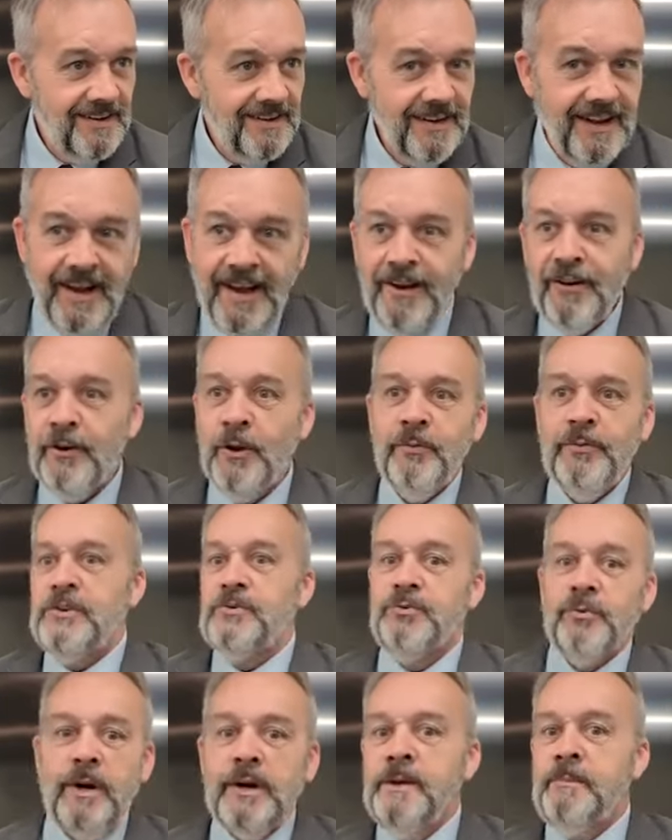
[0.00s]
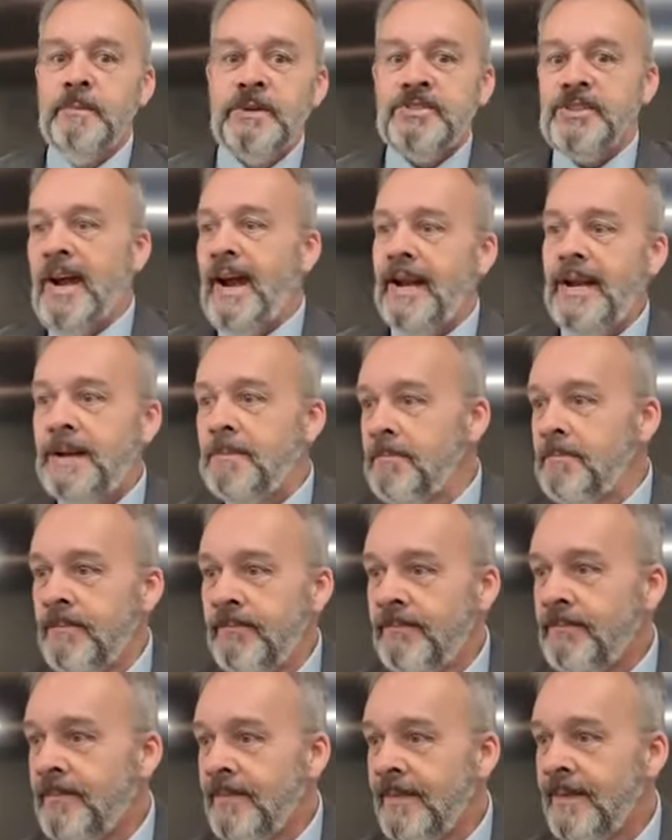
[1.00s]
Now I don't know if he's running beside him
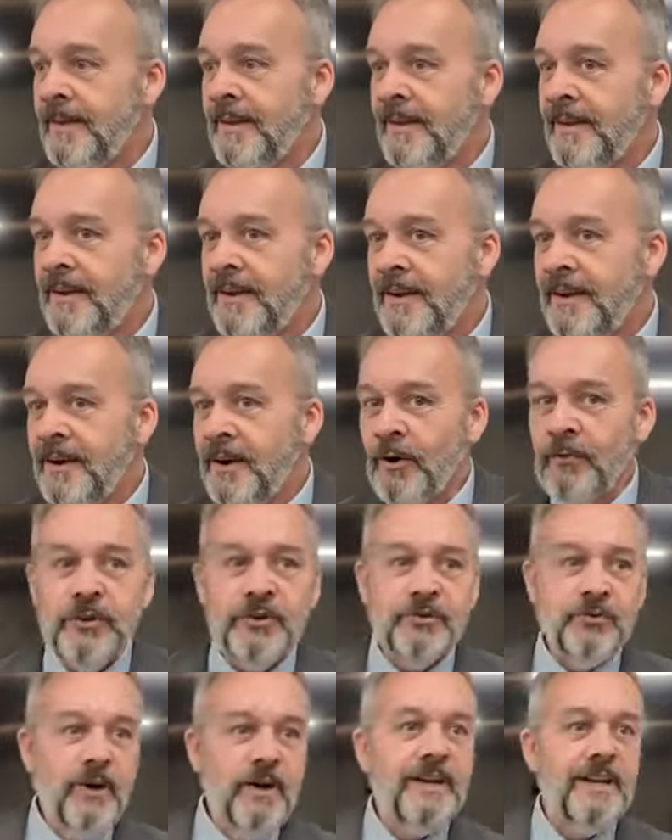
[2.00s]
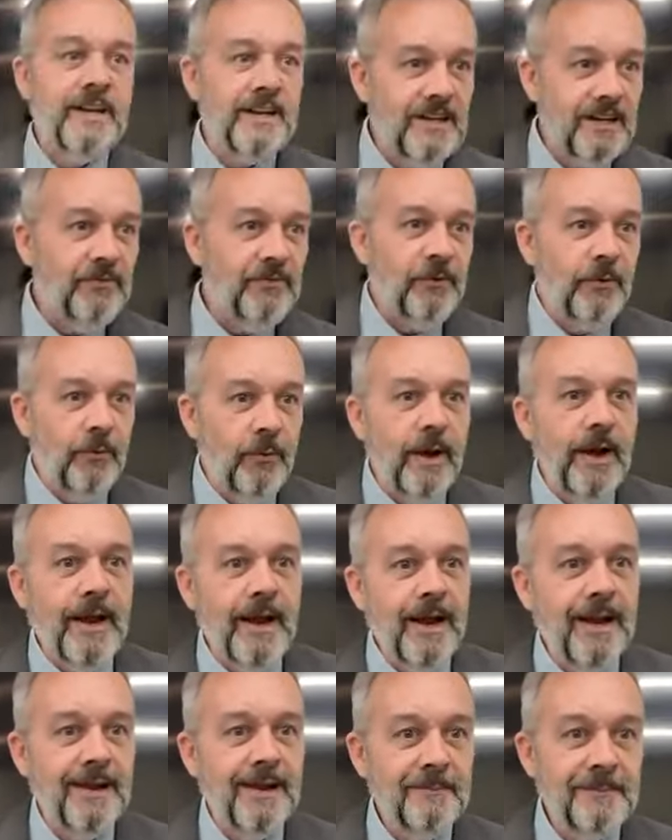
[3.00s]
or if he's running a different
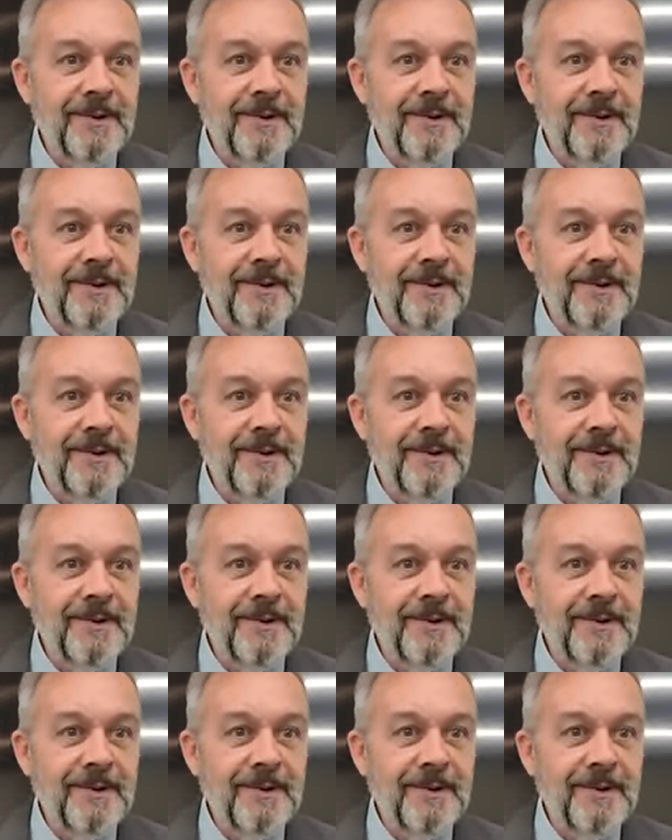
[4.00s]
way,